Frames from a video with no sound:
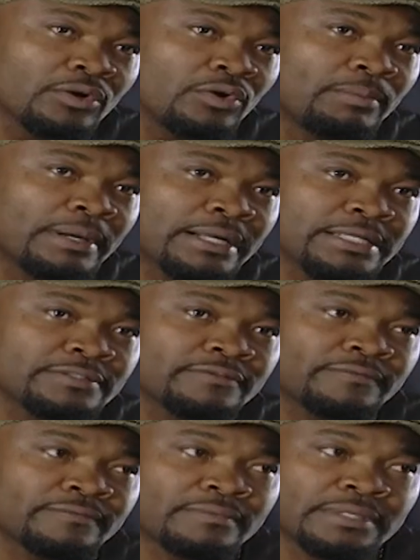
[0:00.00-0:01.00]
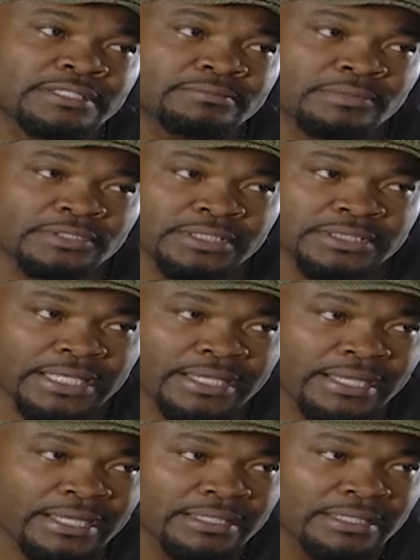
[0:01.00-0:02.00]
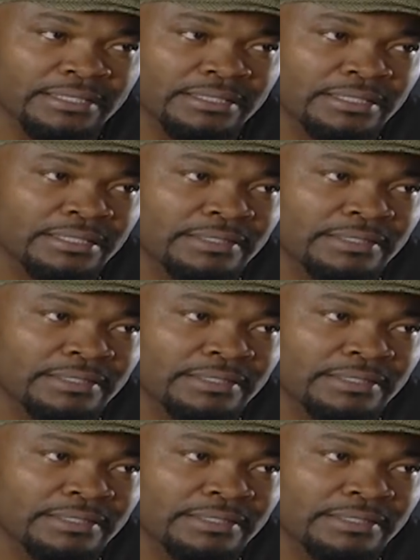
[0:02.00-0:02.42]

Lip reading: go back as much as I can, and